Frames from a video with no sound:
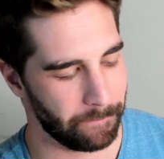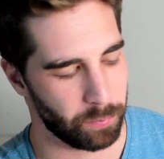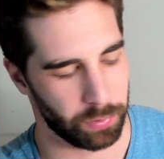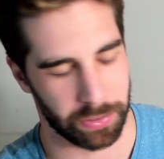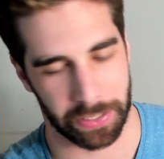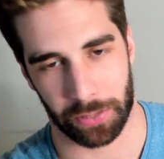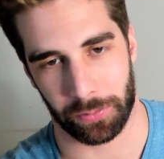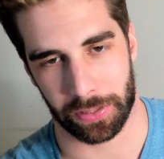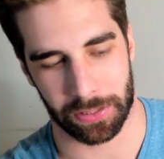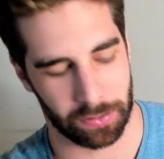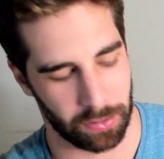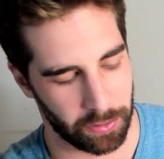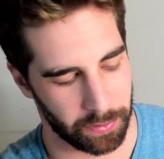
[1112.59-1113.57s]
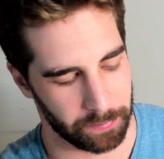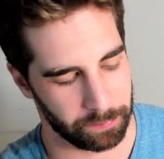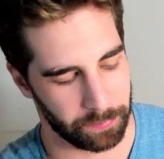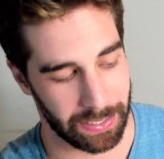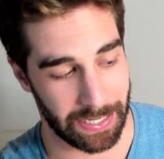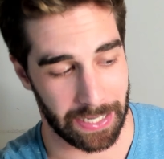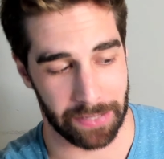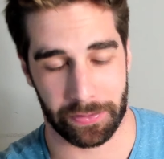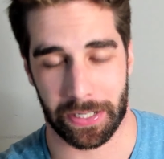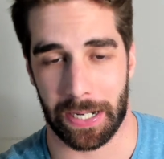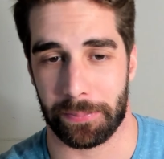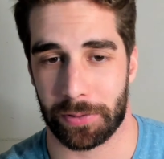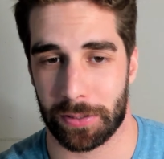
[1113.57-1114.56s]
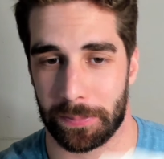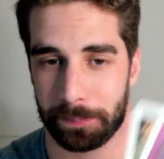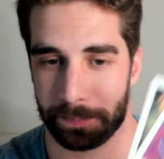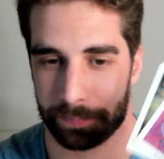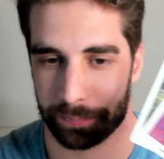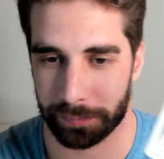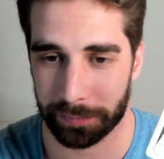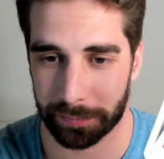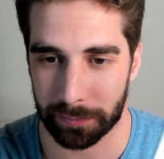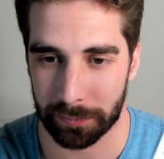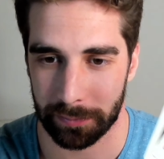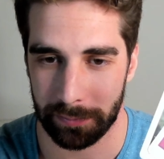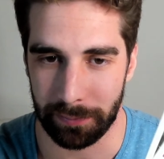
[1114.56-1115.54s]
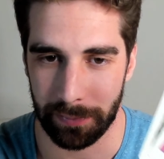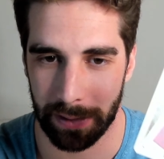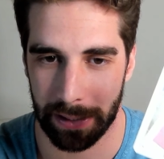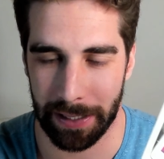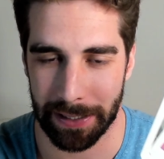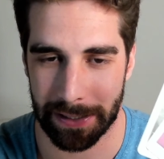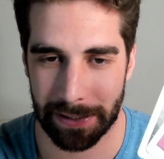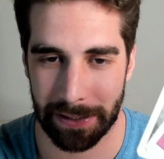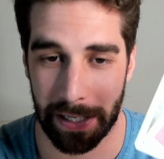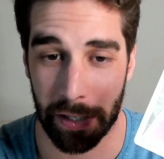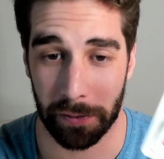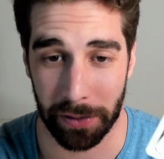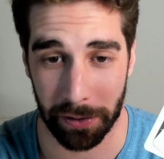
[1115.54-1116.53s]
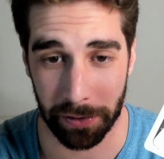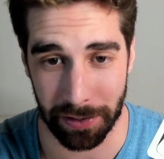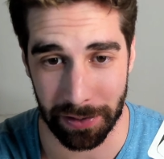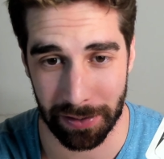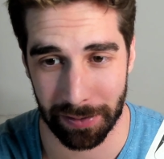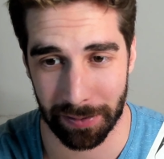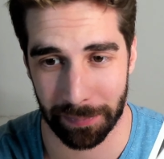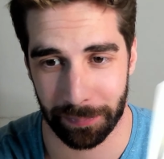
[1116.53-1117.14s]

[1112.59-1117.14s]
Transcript: particularly with this card, and the Eight of Cups, it's interference.